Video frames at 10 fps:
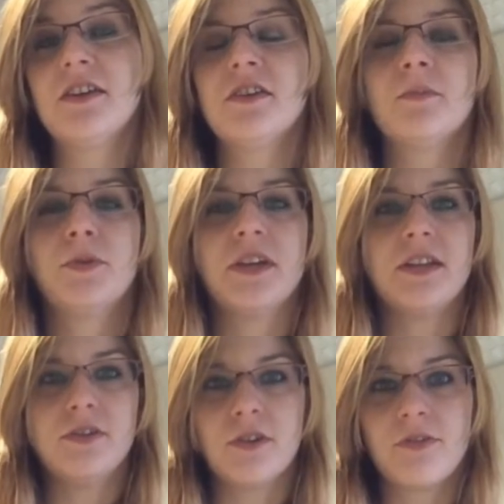You can put
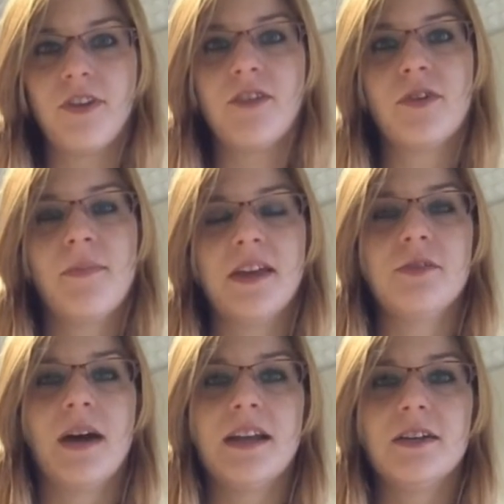in your favorite
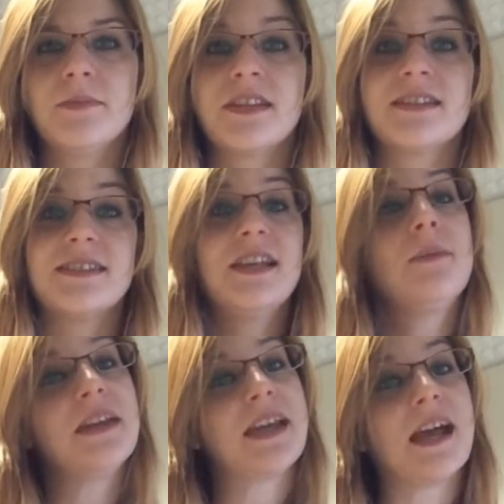menu items, see how
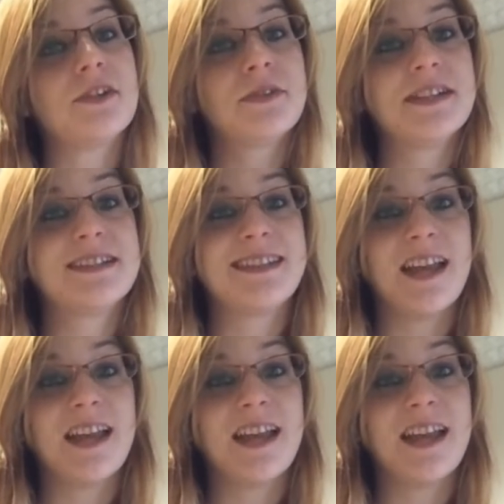many calories